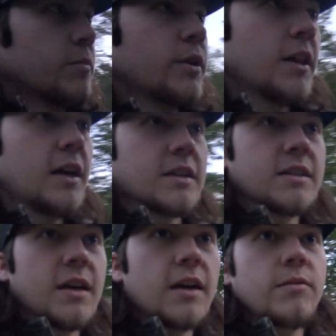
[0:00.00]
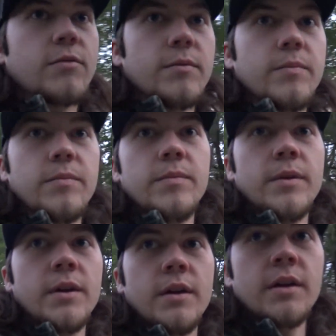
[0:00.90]
put it out of sight from
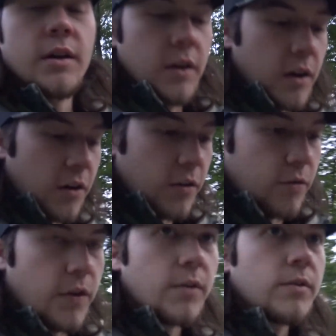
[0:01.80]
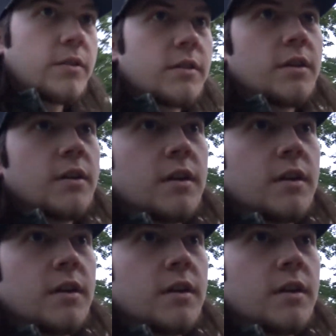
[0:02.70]
other folks.